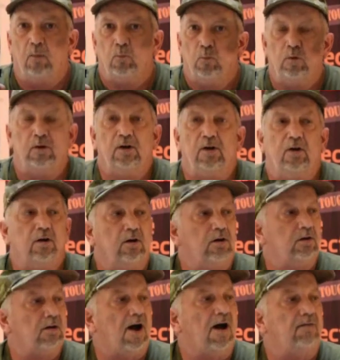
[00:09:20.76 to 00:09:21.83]
really good
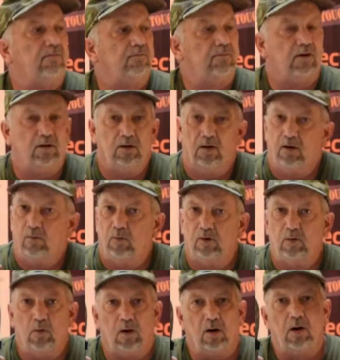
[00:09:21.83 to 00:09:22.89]
knife. When
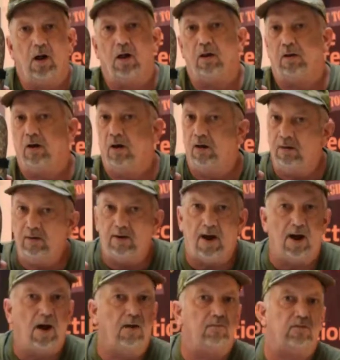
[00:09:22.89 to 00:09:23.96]
you want to call it a hunting
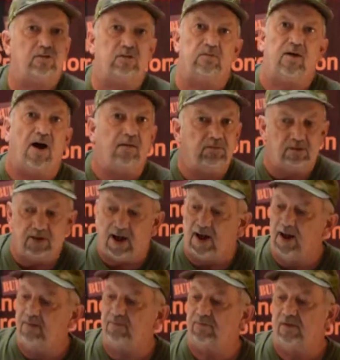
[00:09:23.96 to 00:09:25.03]
knife, or survival
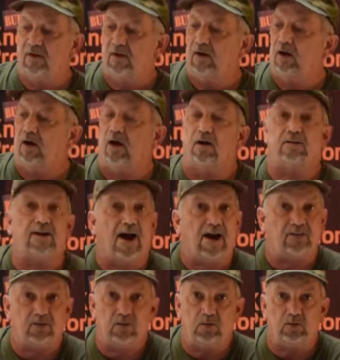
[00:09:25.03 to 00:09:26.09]
knife,
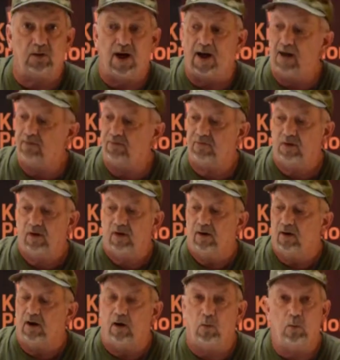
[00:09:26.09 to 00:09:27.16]
tactical knife,
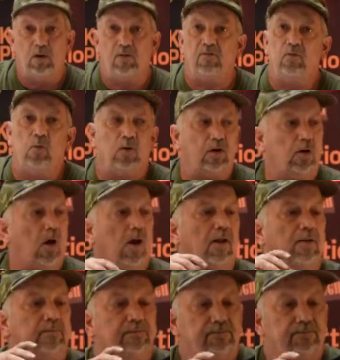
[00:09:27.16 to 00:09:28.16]
whatever you want to call it.